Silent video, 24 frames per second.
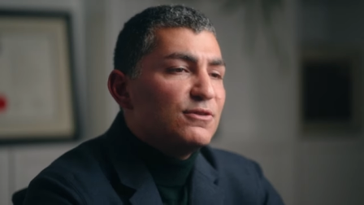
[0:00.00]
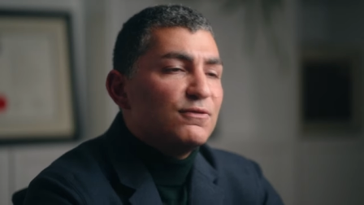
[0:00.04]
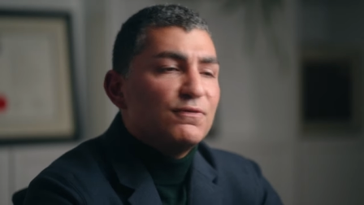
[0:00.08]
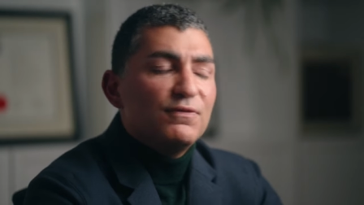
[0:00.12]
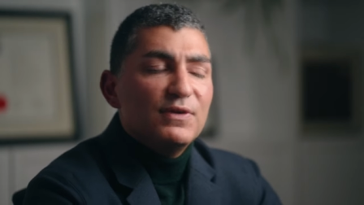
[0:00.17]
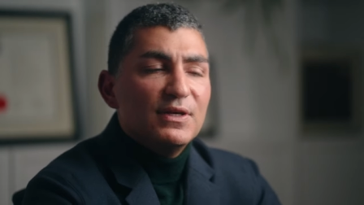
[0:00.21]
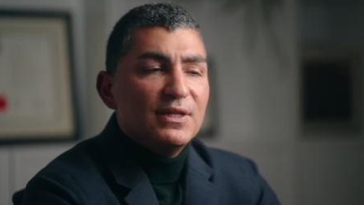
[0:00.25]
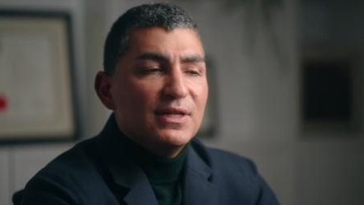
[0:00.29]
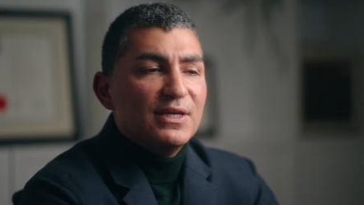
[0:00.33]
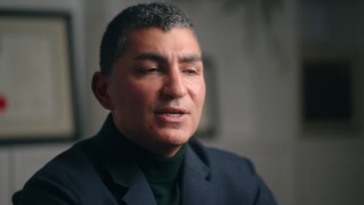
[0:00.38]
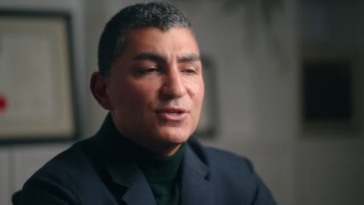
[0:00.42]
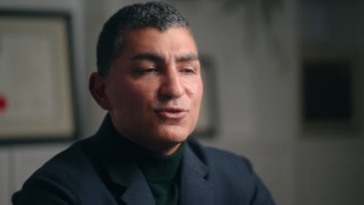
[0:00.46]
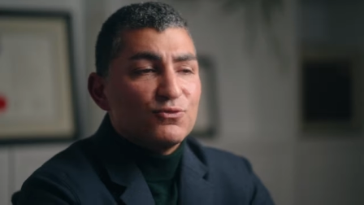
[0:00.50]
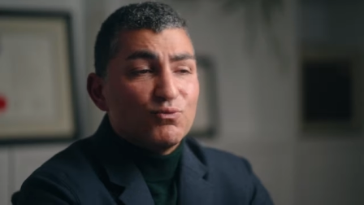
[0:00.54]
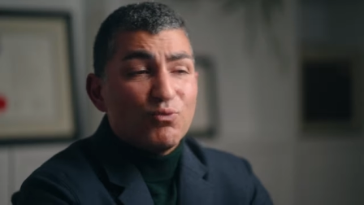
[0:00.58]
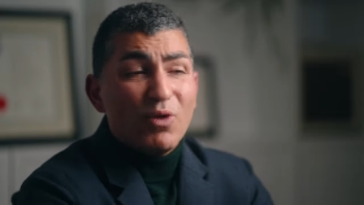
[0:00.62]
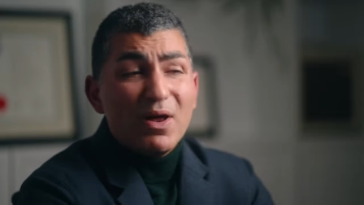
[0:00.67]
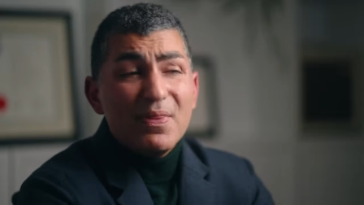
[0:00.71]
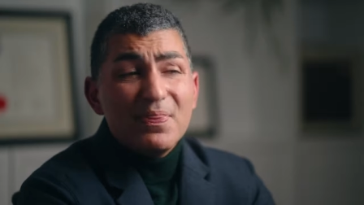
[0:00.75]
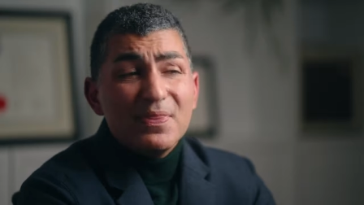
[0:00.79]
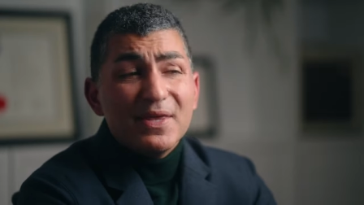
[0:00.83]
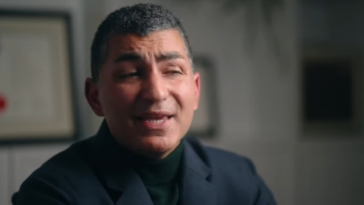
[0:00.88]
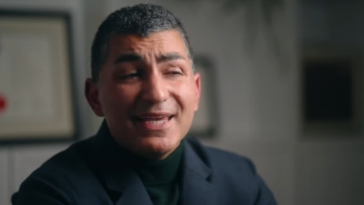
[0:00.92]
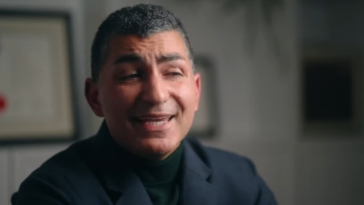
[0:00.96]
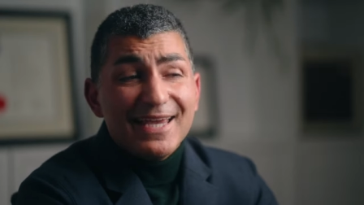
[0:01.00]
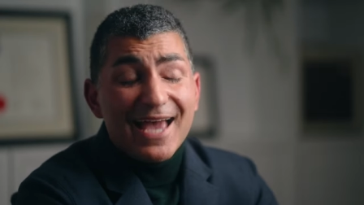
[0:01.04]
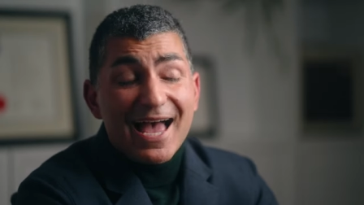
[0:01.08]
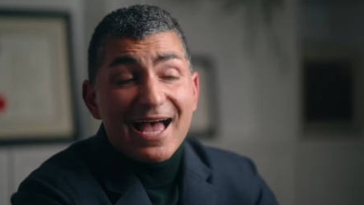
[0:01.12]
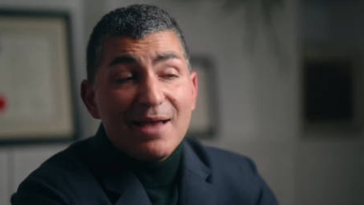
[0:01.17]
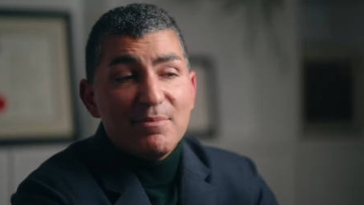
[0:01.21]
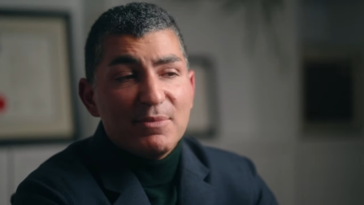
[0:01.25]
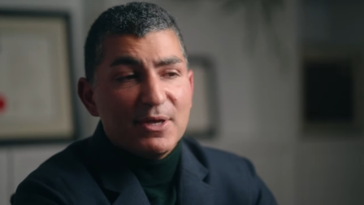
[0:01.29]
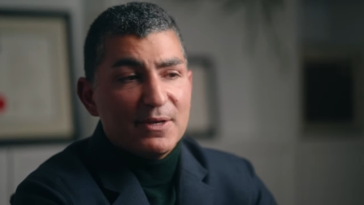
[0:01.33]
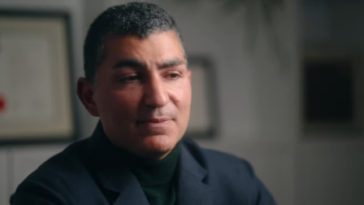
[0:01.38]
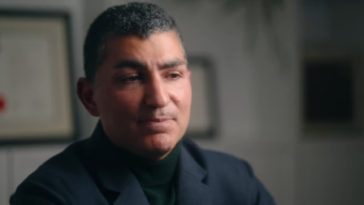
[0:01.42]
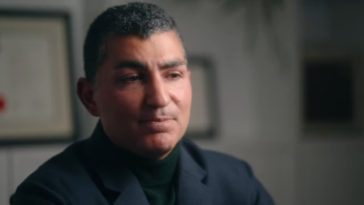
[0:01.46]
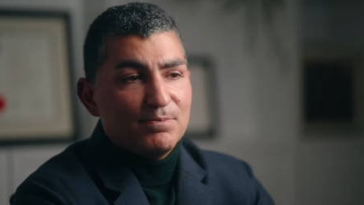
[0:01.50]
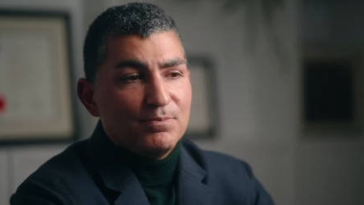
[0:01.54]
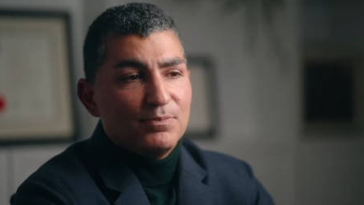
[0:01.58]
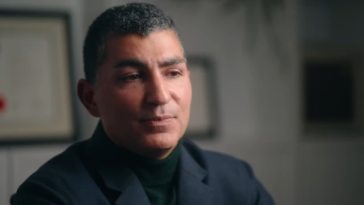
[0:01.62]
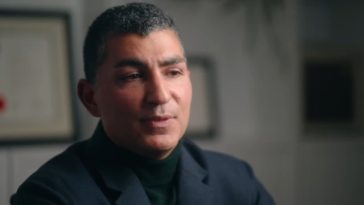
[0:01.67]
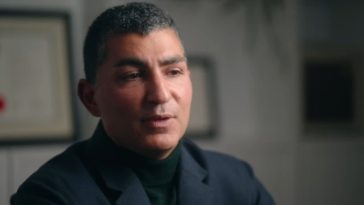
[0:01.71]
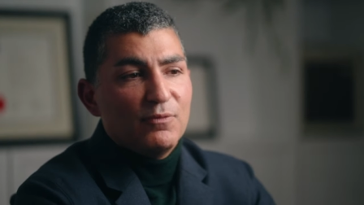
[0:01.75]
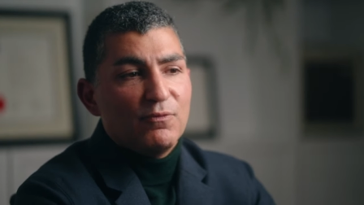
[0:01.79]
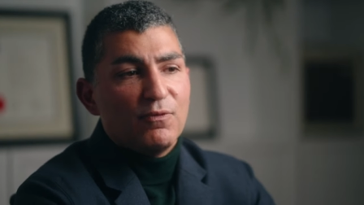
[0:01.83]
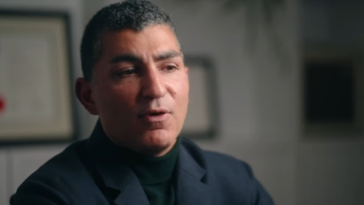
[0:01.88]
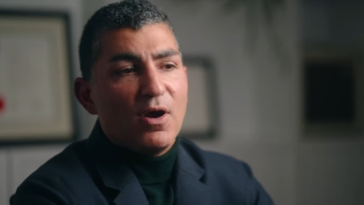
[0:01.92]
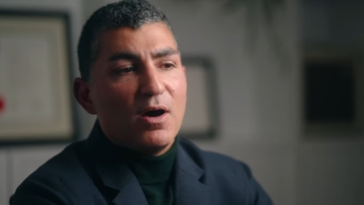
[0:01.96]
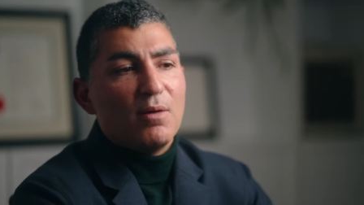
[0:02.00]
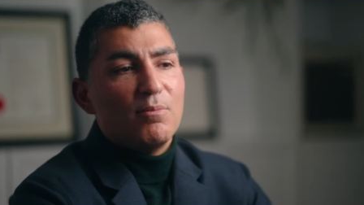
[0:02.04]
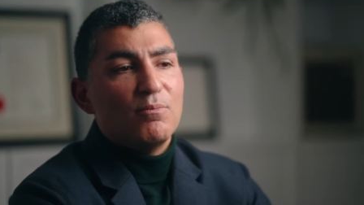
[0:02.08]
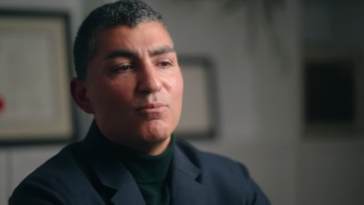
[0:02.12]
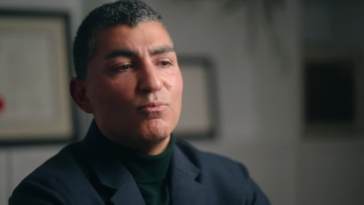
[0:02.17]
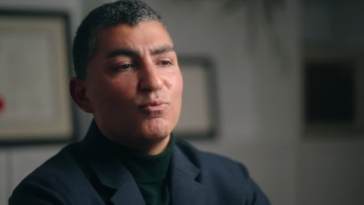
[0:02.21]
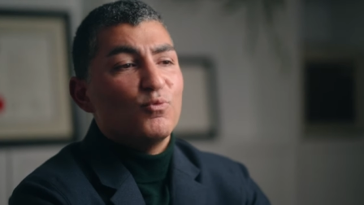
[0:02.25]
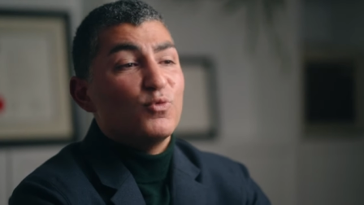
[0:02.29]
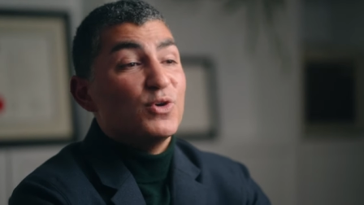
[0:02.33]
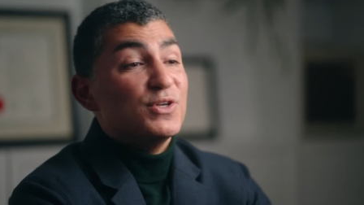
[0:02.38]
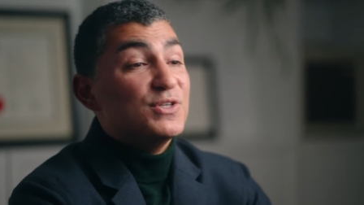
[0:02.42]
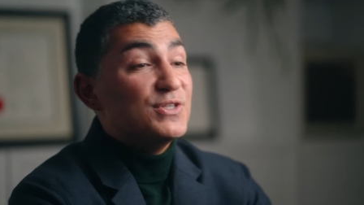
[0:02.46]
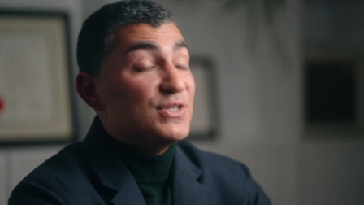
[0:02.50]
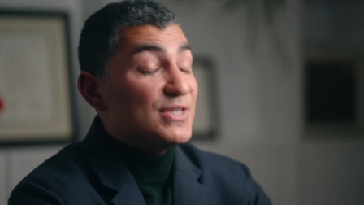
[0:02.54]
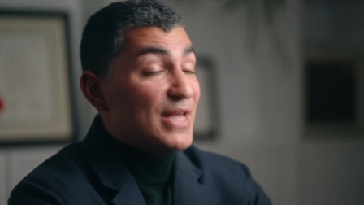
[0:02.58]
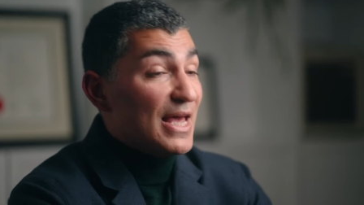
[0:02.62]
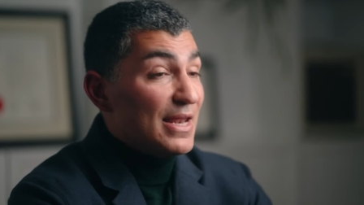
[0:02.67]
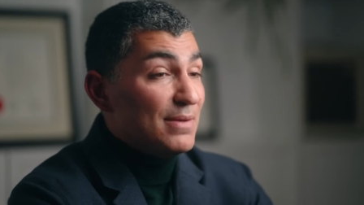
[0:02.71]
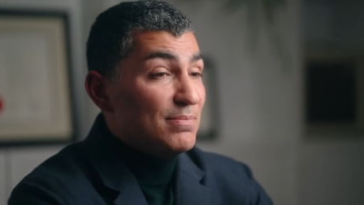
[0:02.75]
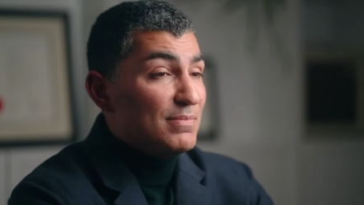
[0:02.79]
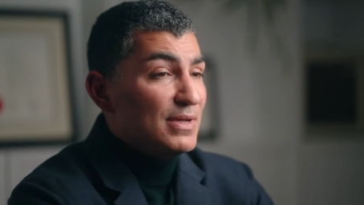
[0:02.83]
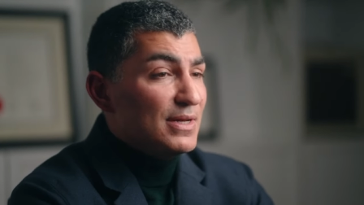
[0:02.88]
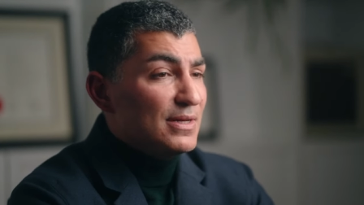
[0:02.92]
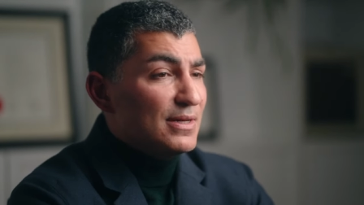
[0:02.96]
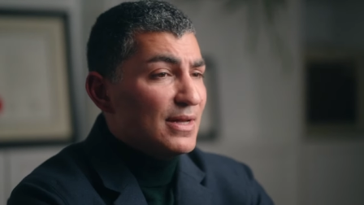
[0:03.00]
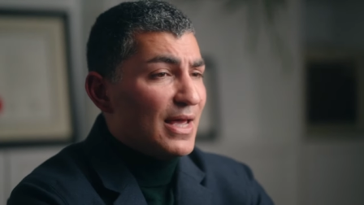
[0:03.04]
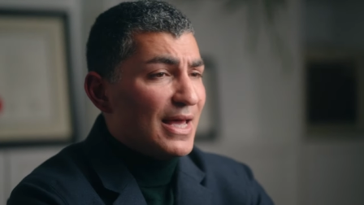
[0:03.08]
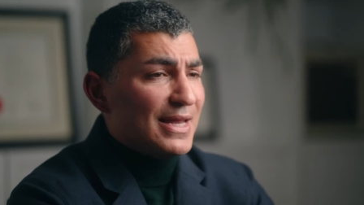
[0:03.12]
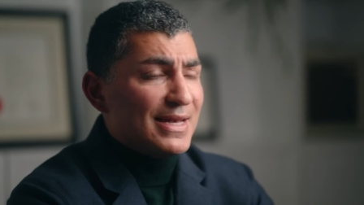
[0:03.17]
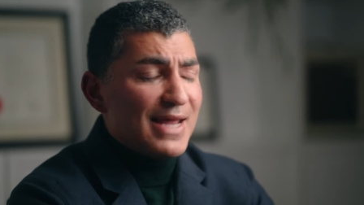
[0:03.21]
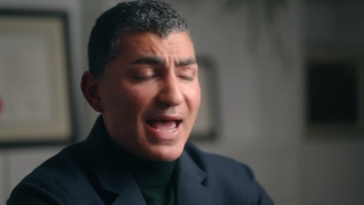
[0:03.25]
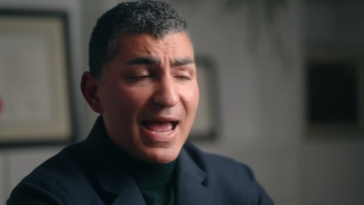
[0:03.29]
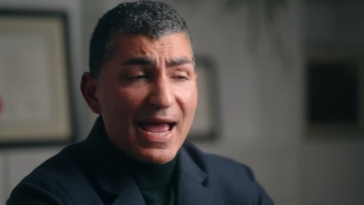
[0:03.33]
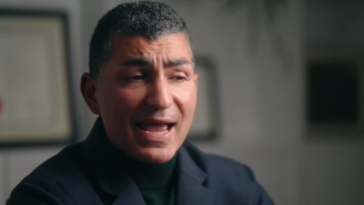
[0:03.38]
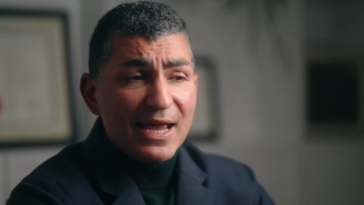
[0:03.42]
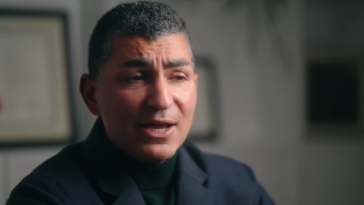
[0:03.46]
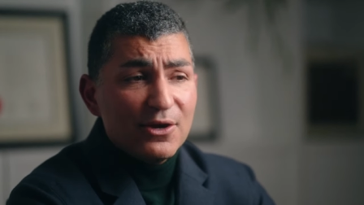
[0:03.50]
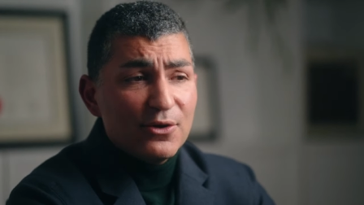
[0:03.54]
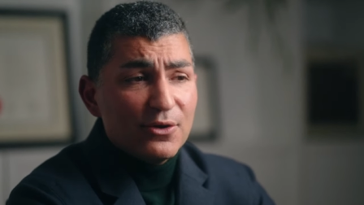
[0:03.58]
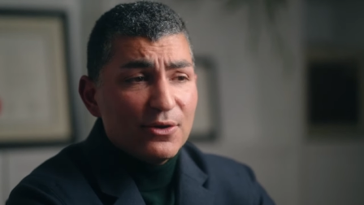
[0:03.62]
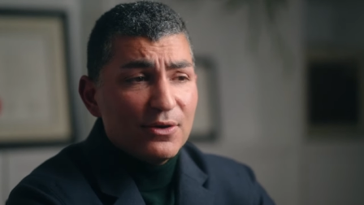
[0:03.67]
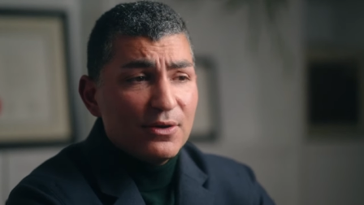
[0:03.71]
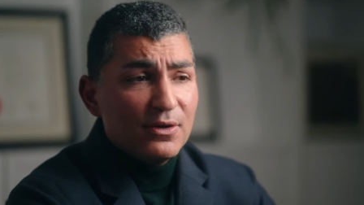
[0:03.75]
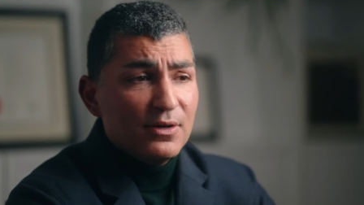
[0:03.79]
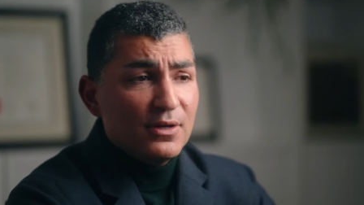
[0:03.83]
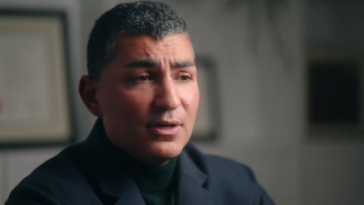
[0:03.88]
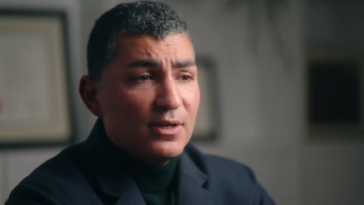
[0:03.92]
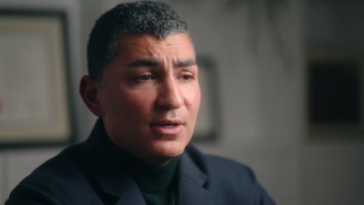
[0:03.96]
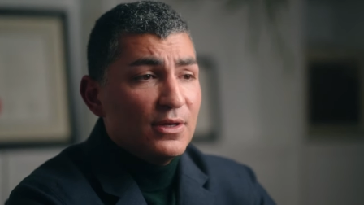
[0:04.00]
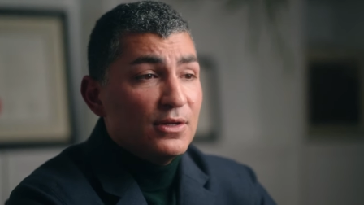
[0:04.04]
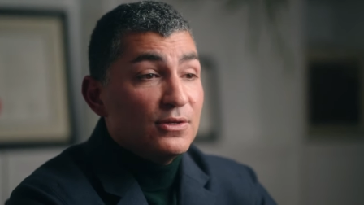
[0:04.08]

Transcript: feelings run the gamut from resentment and anger